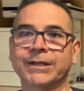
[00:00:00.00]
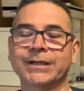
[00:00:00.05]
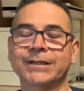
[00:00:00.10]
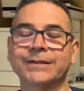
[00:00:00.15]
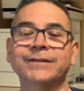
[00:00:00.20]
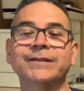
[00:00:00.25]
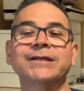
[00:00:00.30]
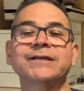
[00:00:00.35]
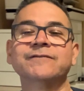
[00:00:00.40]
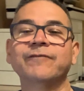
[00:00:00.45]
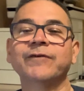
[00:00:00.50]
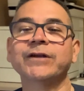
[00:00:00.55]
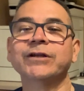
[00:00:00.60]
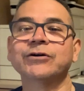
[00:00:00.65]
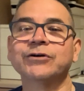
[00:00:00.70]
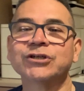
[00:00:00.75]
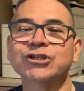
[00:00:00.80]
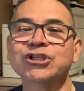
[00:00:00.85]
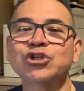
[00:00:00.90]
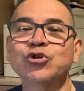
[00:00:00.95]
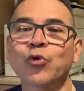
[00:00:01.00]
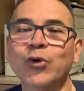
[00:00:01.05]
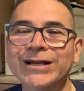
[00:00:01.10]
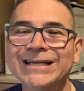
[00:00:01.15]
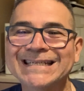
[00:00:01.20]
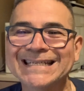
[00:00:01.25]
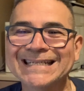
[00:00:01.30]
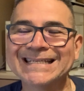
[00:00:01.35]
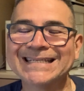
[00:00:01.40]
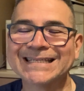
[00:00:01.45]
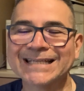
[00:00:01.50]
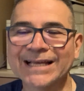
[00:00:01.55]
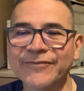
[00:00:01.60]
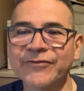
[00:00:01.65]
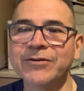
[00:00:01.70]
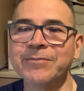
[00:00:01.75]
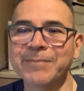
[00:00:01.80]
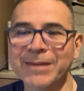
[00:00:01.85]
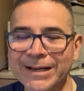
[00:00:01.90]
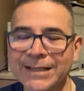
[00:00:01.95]
This video is
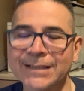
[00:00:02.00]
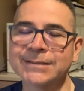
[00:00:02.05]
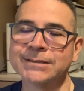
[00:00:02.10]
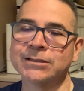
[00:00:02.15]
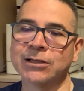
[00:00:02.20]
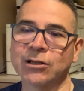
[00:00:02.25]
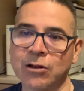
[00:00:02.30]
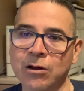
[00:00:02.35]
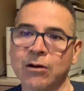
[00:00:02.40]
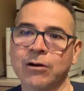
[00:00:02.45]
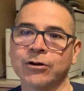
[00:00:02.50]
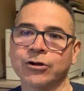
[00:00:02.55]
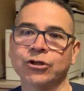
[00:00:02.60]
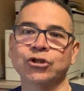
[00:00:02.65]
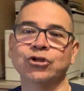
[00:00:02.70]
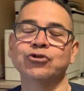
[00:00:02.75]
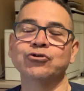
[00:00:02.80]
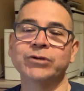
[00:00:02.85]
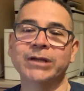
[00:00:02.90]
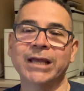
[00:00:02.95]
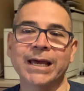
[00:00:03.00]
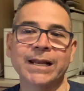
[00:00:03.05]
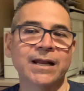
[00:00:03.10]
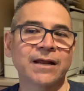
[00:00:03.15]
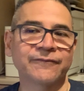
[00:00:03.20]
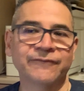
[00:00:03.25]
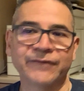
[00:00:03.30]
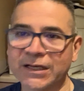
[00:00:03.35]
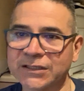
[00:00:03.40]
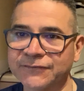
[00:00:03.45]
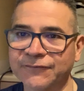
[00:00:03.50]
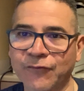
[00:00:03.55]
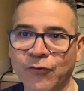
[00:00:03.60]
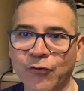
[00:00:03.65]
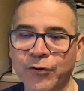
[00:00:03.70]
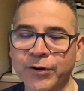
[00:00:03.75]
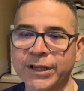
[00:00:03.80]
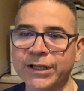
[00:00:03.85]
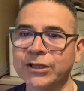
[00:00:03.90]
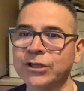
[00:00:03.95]
27 minutes long. You cannot fast
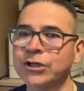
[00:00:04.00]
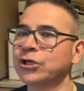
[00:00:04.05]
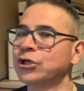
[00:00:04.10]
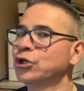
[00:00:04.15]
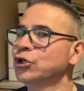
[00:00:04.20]
forward it.